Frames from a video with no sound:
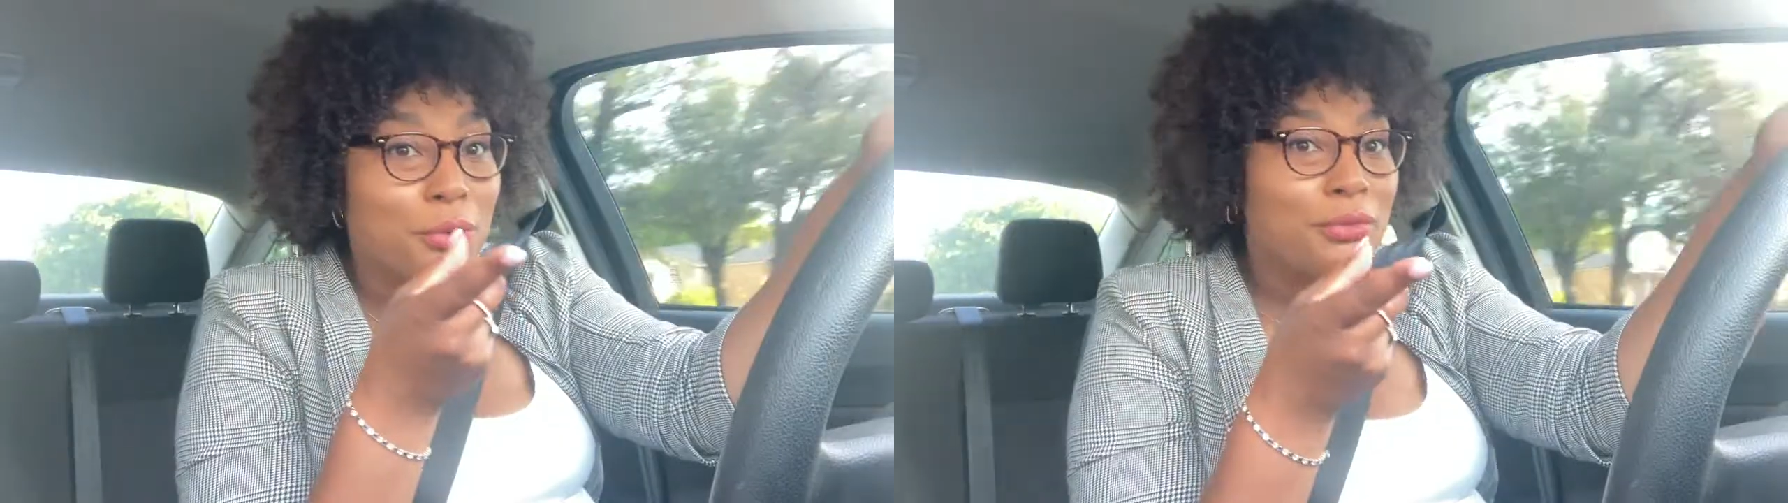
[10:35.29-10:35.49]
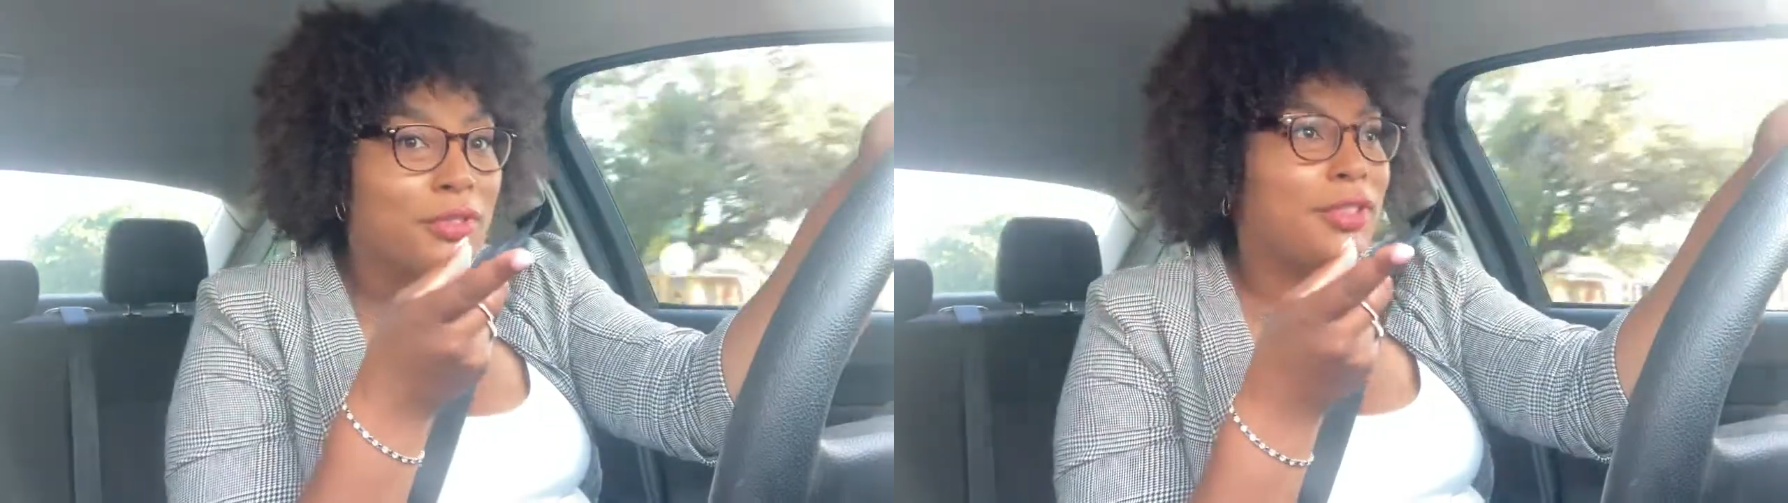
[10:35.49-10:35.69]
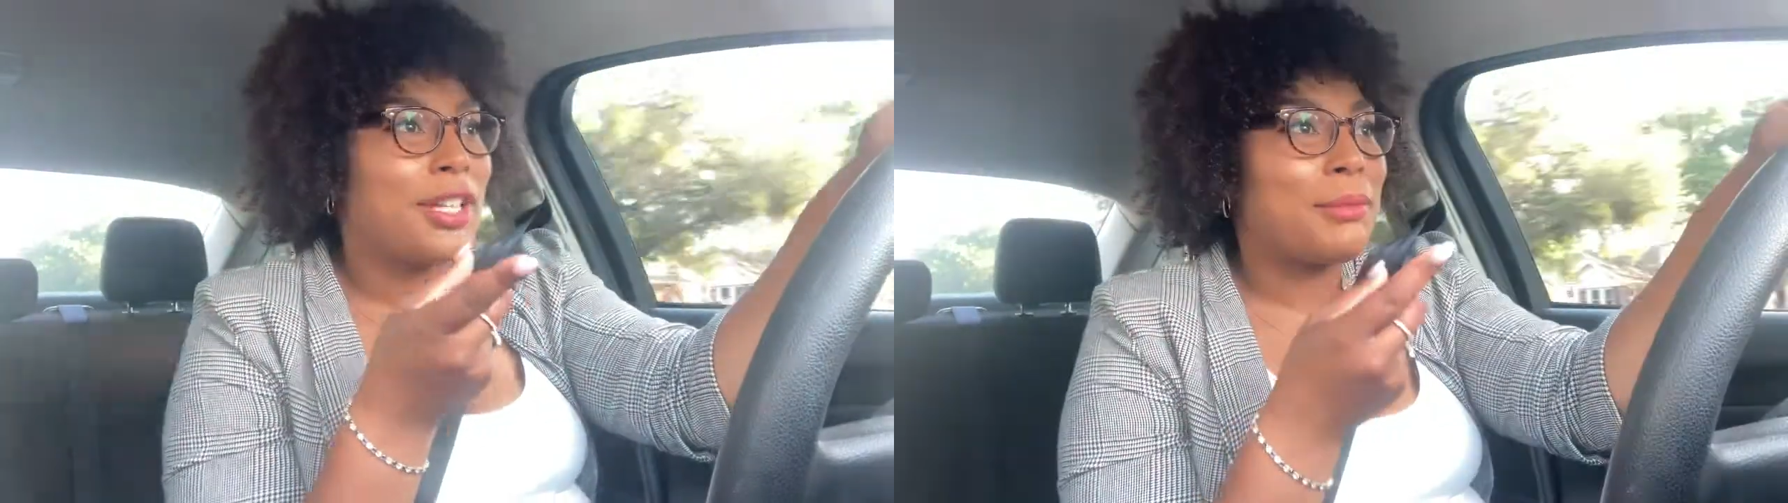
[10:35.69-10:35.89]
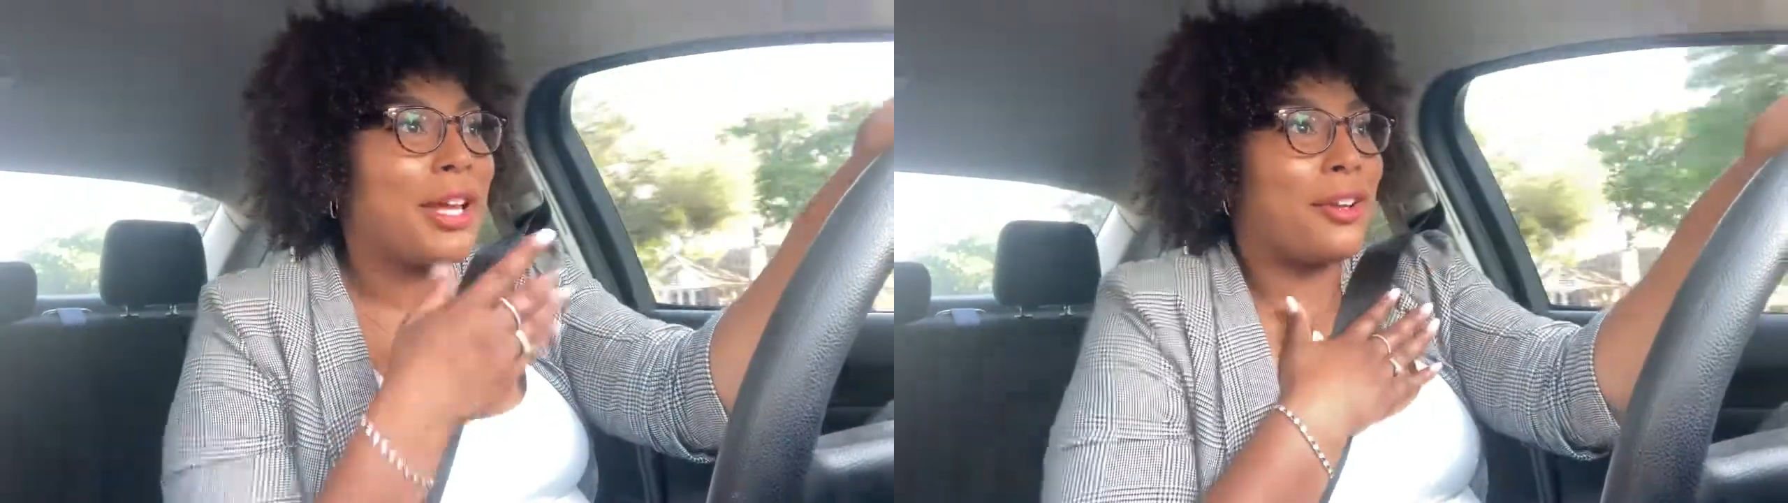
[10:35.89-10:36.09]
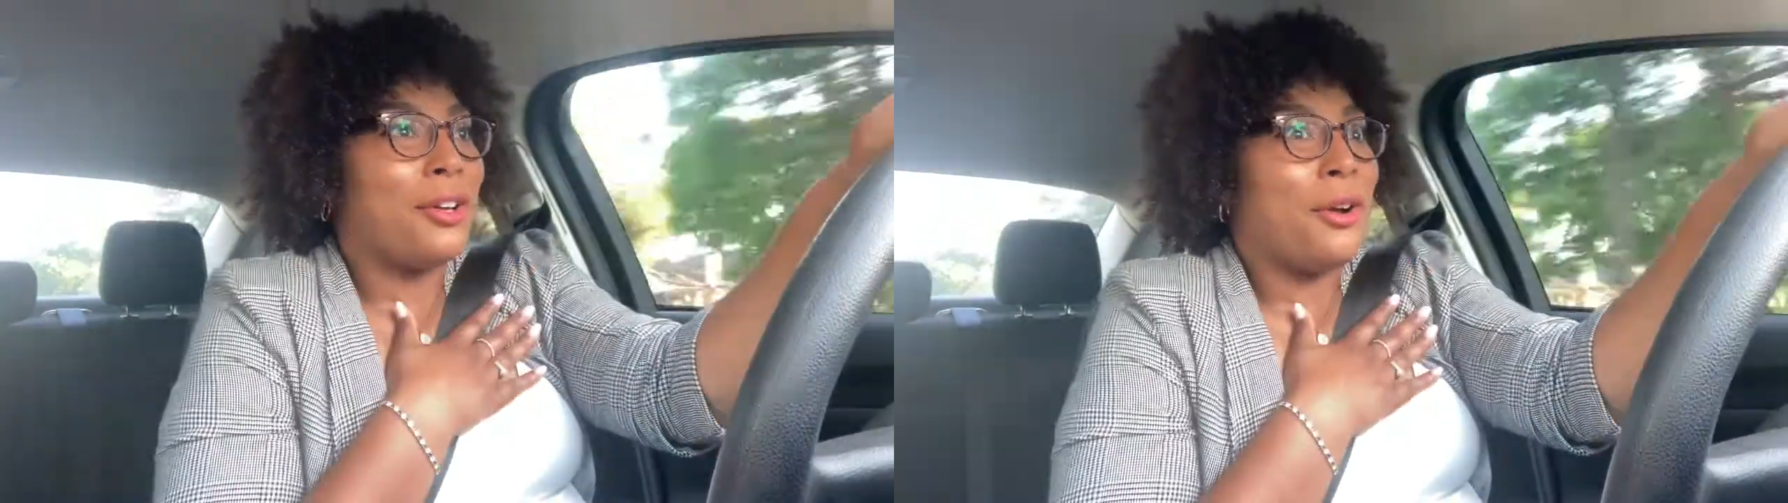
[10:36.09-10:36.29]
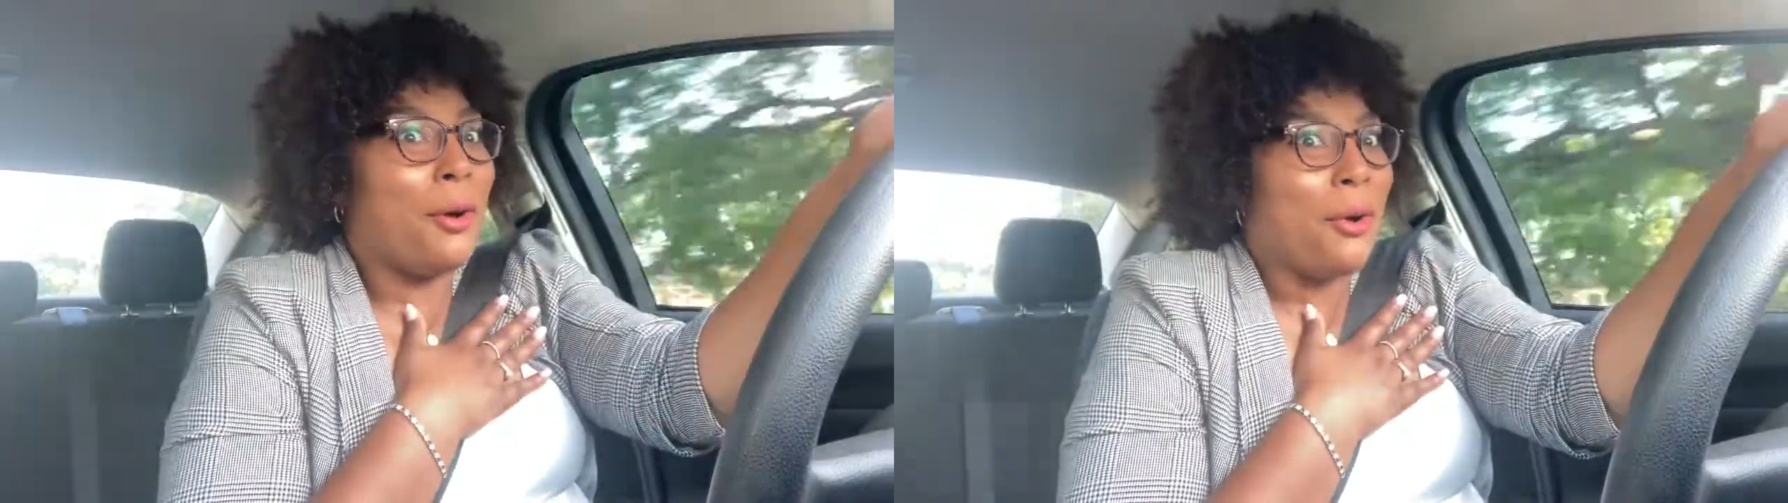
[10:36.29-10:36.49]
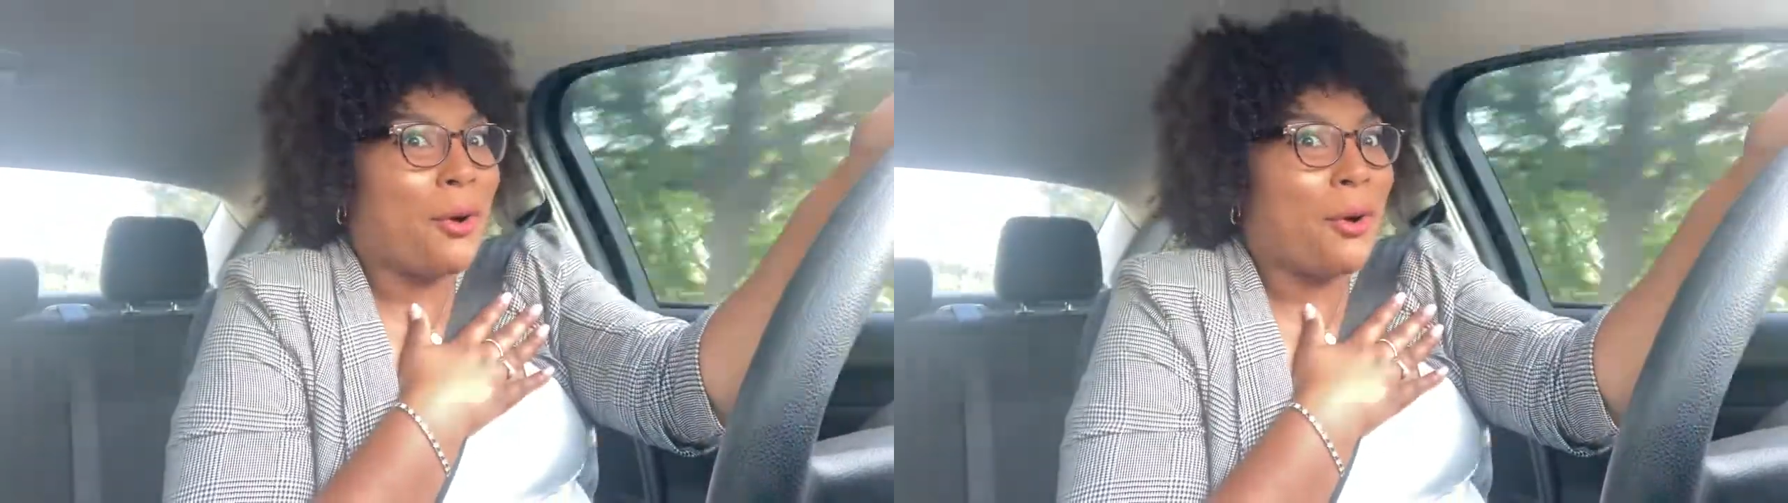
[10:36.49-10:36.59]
And I'm like, oh,